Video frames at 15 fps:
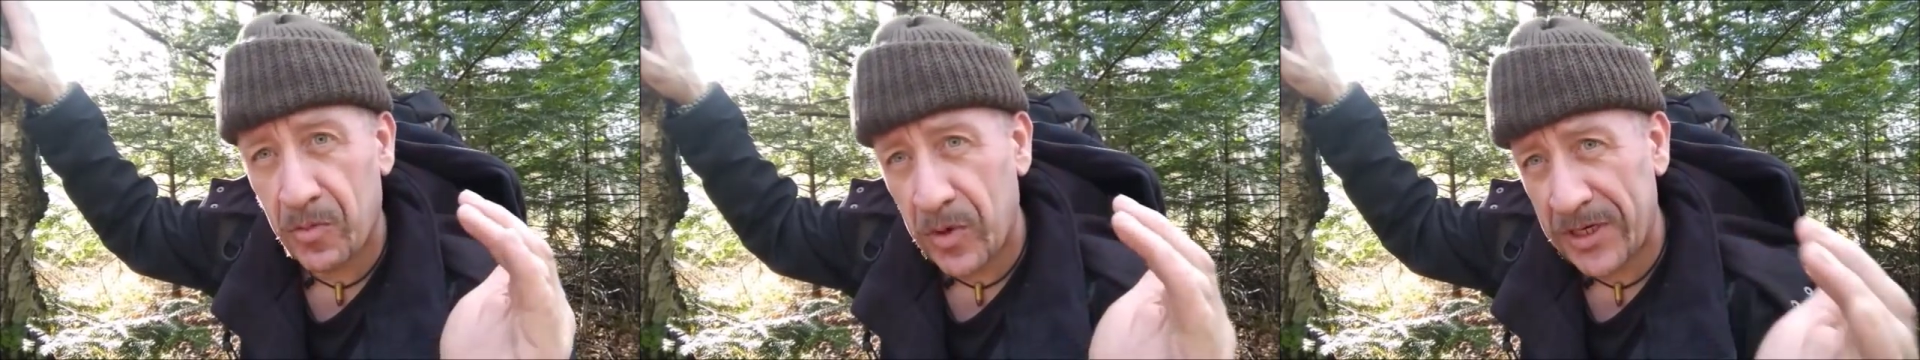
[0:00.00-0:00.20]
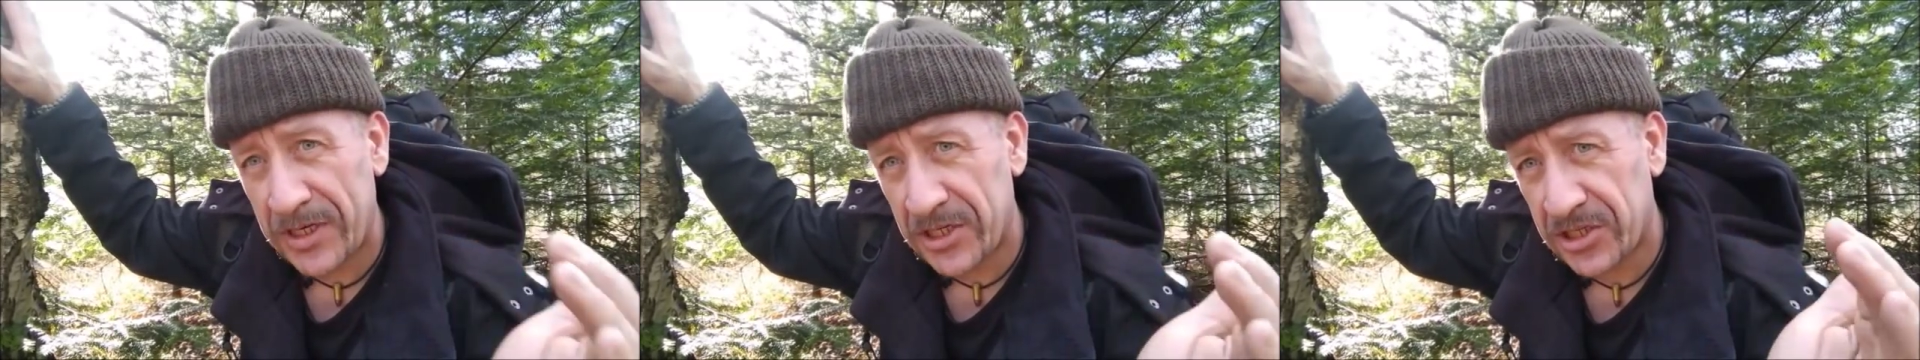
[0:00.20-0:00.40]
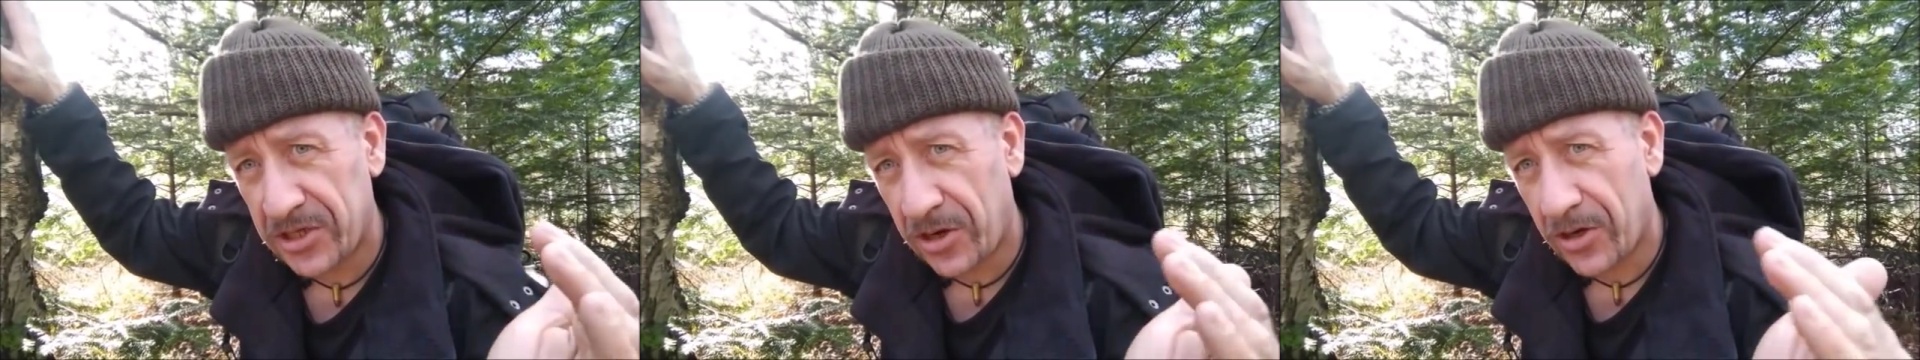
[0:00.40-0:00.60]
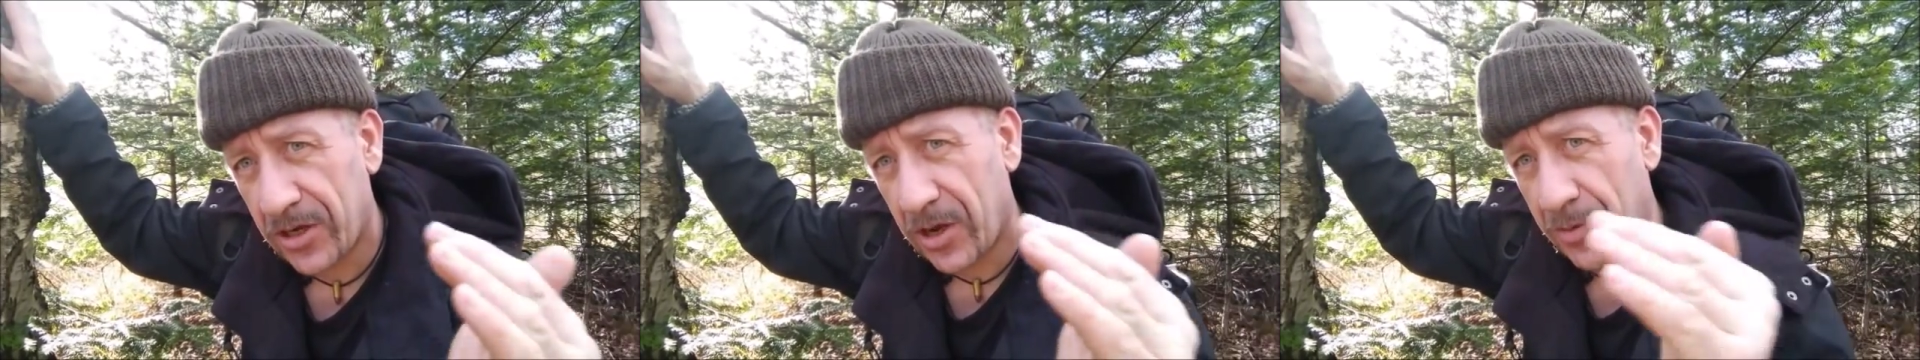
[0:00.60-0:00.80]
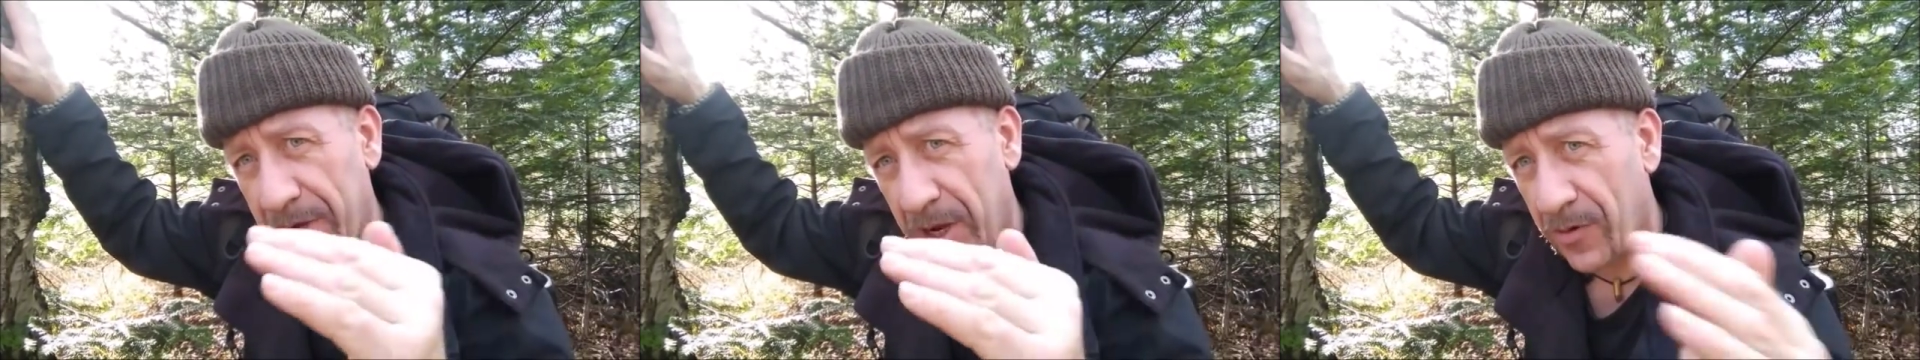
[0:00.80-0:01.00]
When you start
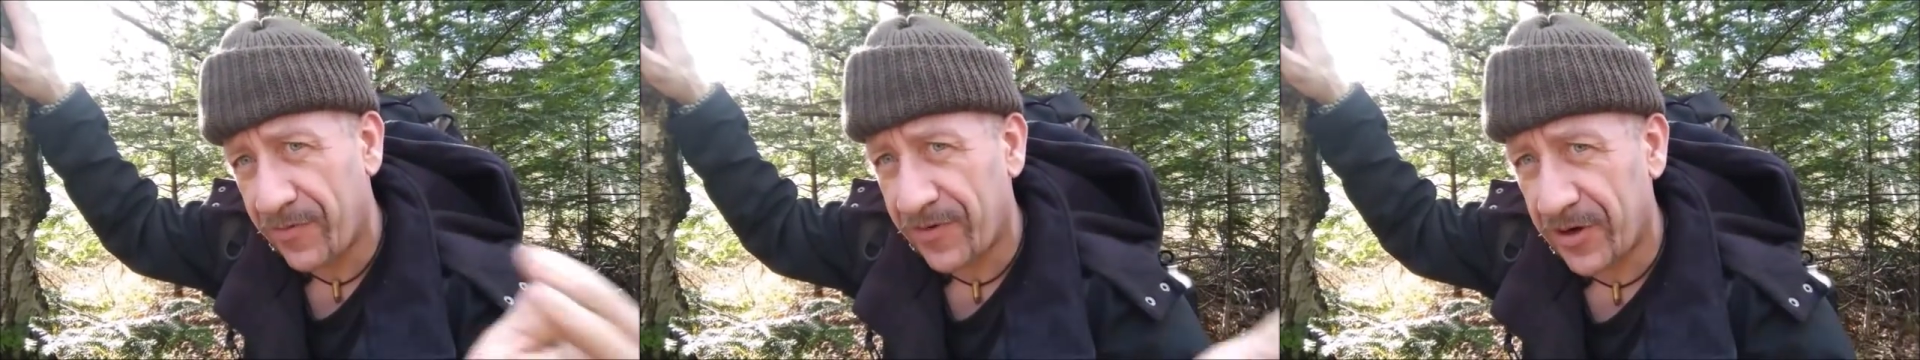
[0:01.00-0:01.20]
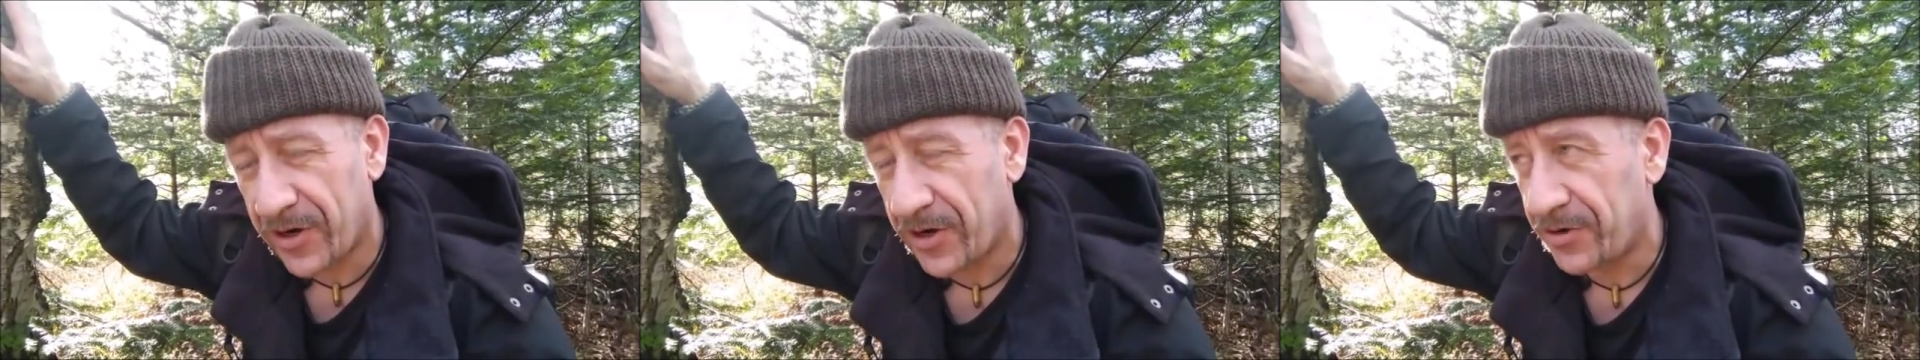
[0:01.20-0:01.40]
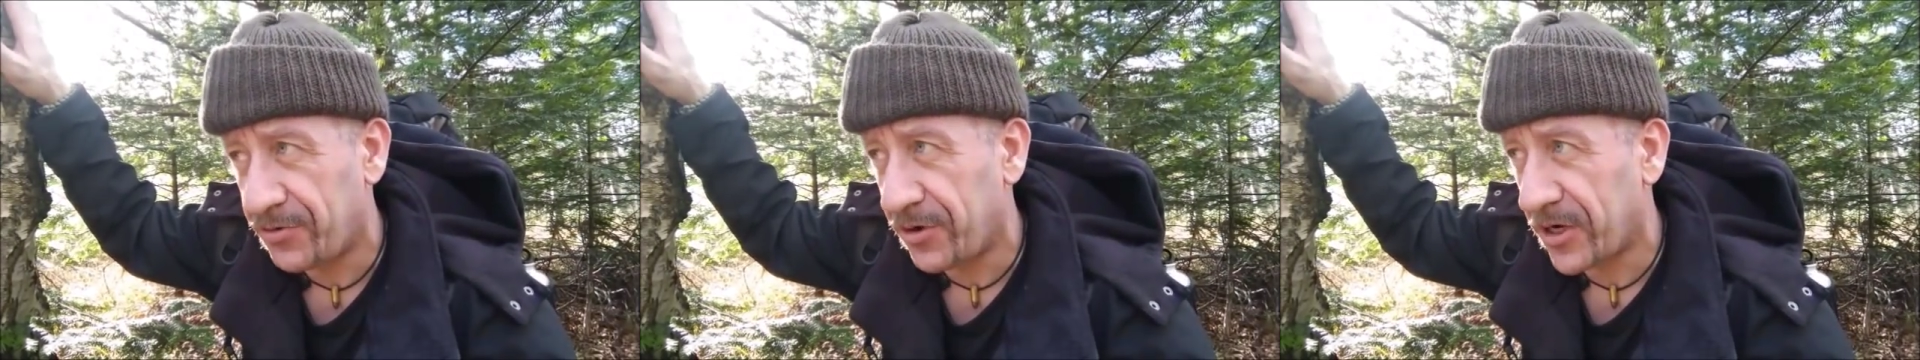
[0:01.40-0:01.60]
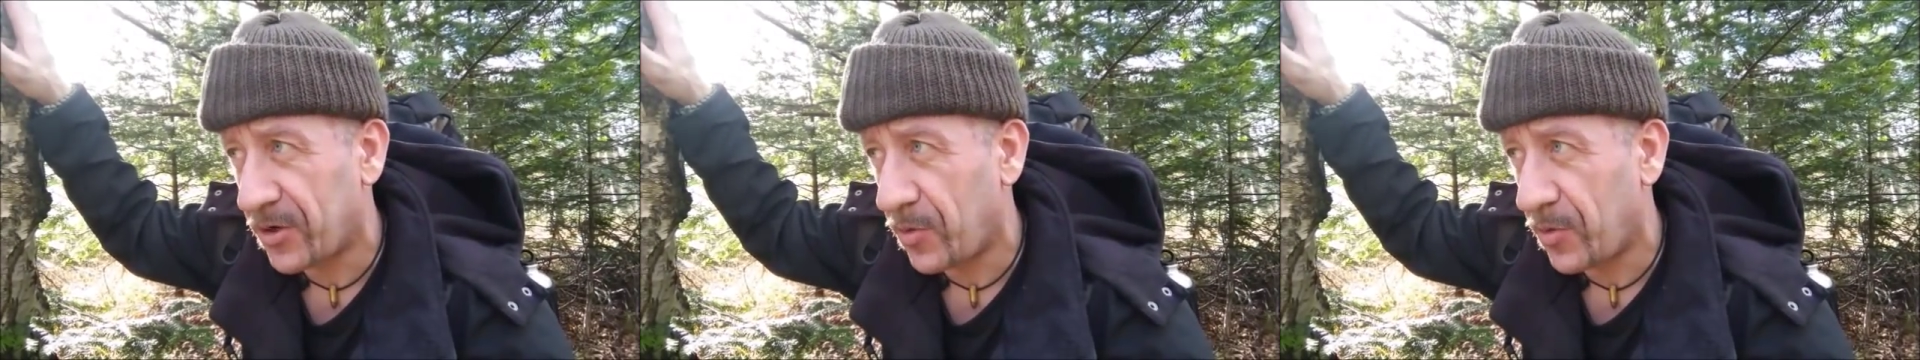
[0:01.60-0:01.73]
going over 100